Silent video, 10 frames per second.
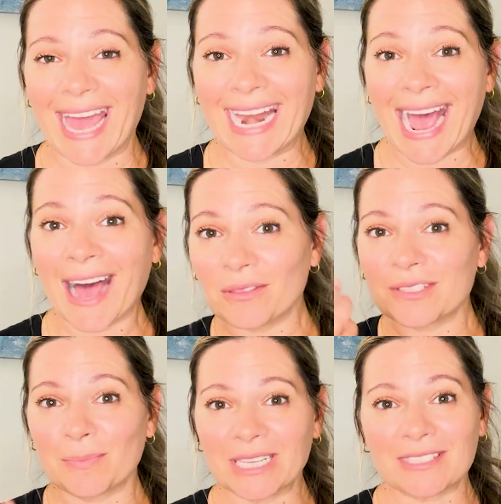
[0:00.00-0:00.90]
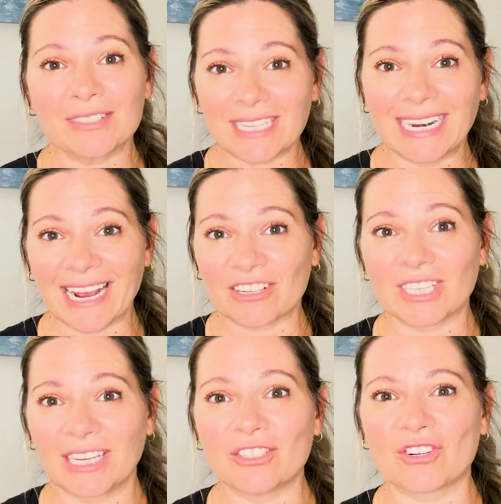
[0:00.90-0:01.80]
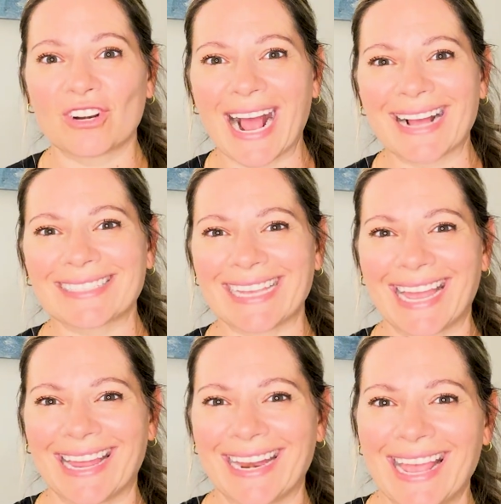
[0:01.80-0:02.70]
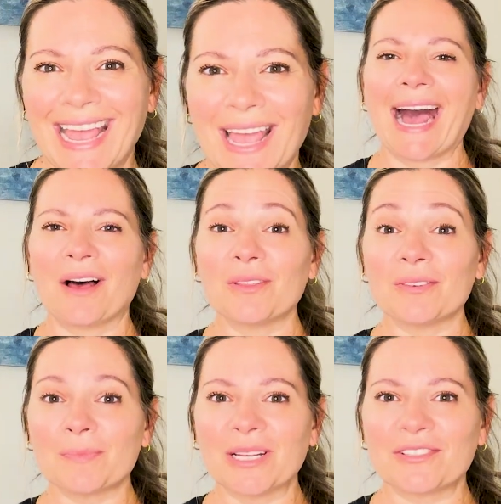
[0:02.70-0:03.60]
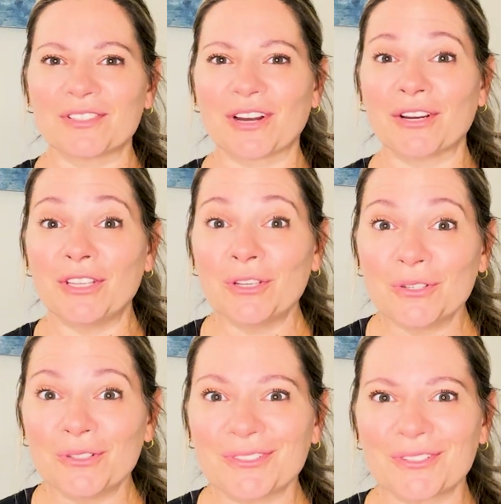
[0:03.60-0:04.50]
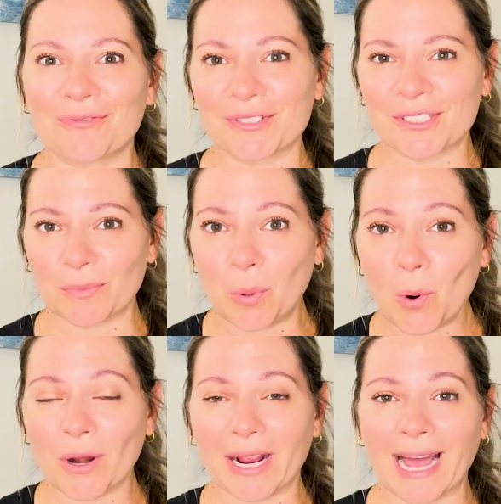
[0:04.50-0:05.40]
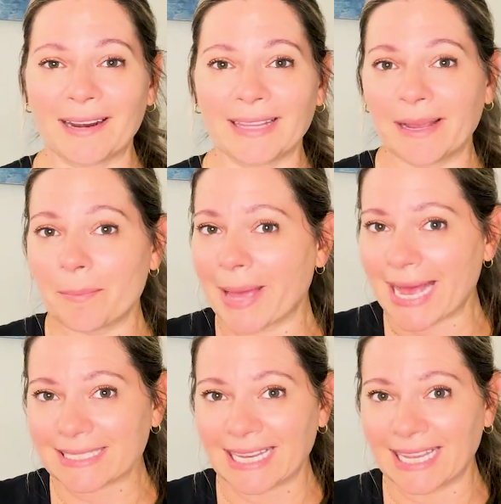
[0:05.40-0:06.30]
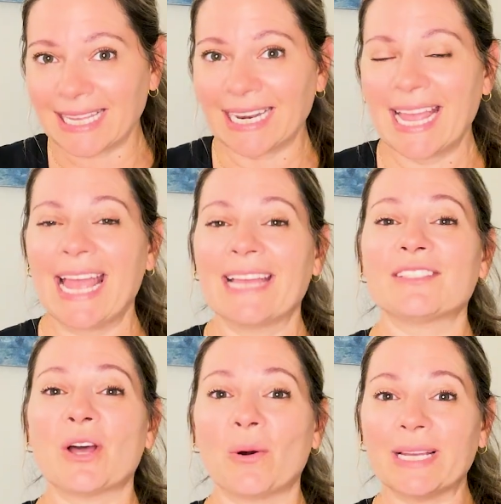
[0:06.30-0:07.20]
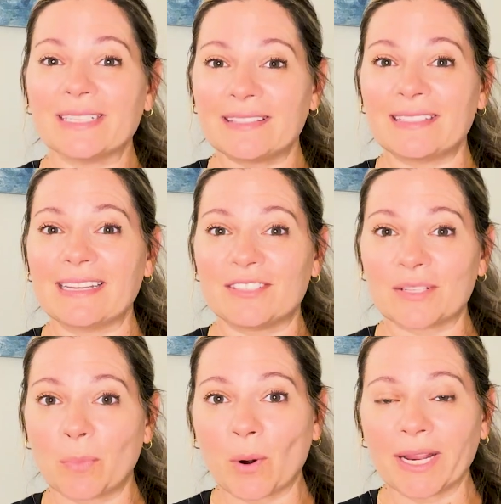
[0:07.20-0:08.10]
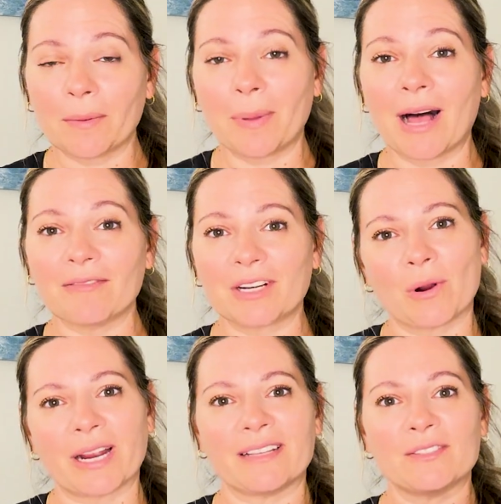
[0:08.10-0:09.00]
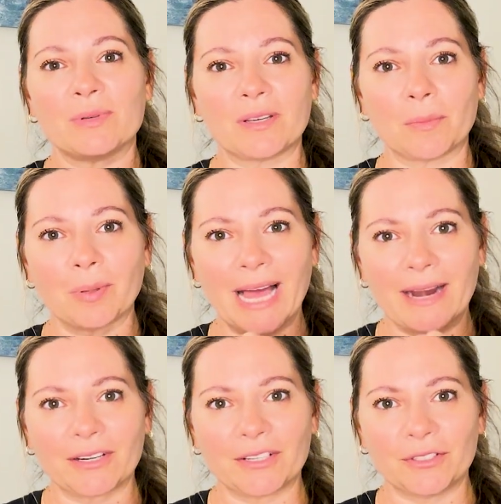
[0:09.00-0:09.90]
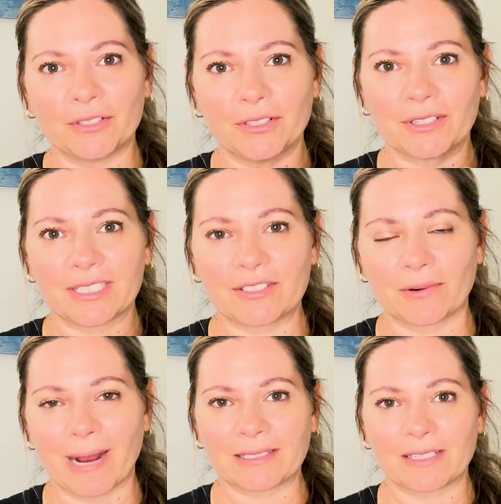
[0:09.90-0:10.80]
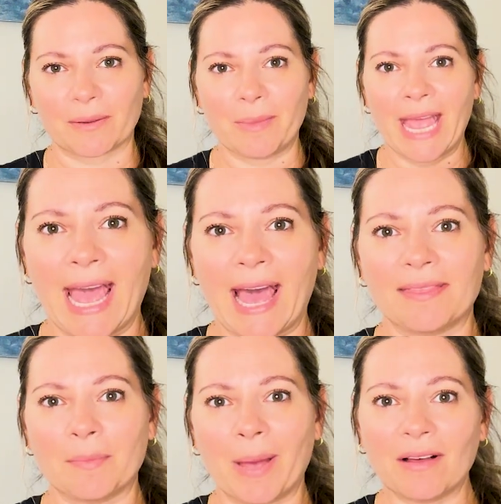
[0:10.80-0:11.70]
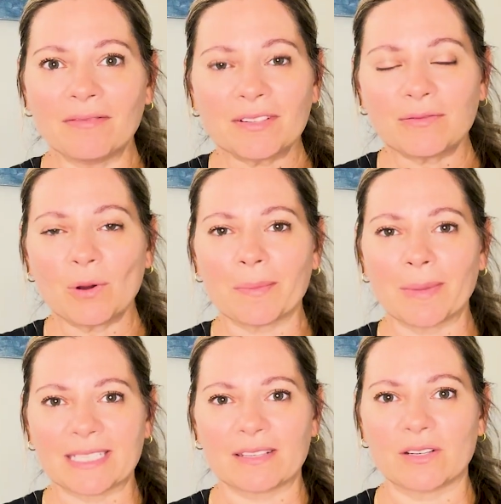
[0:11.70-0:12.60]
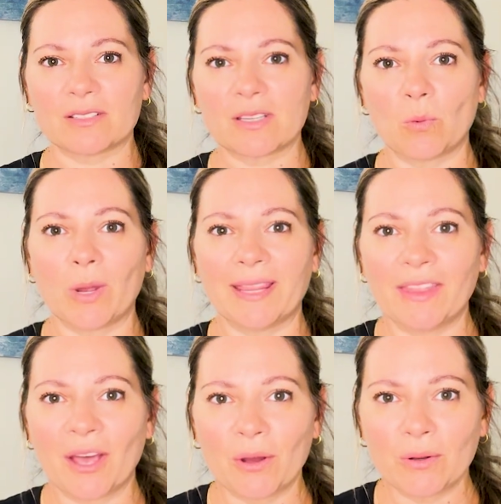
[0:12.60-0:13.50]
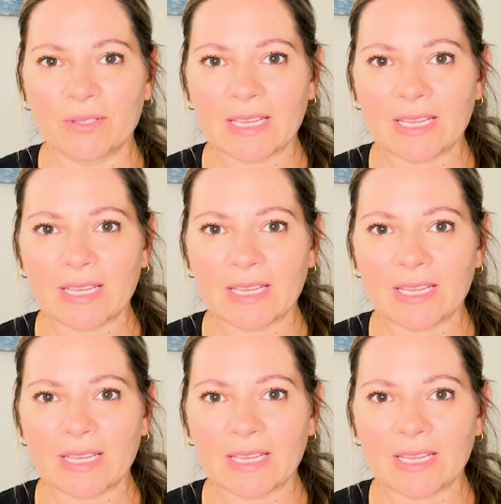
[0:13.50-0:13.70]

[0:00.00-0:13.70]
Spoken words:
and how those muscles can actually contract and how those muscles are used for support, kind of like a basket. So it's supporting your pelvic organs with your bladder, your uterus, your rectum. And the pelvic floor muscles, when those